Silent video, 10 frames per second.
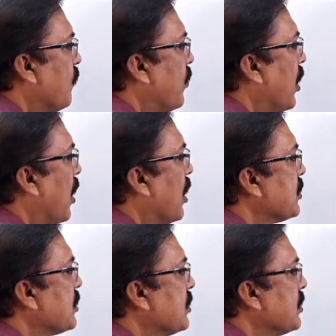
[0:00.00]

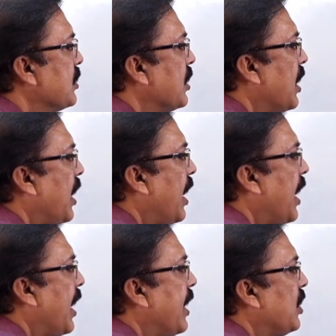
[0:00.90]
plus
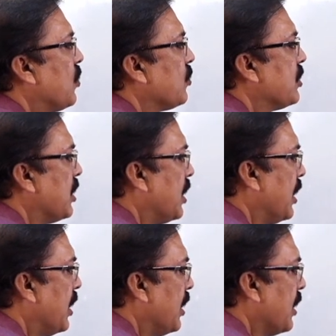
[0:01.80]
a into
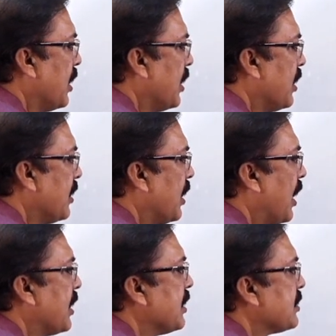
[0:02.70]
3,
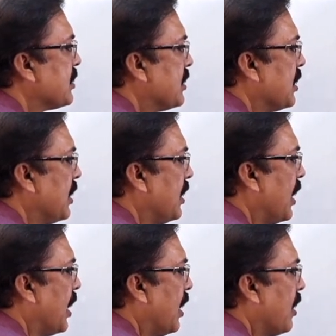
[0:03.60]
that is
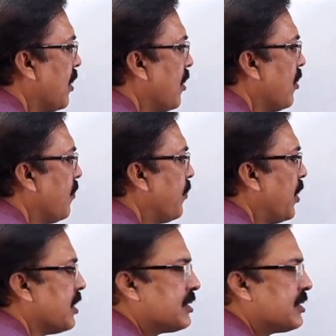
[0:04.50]
3a plus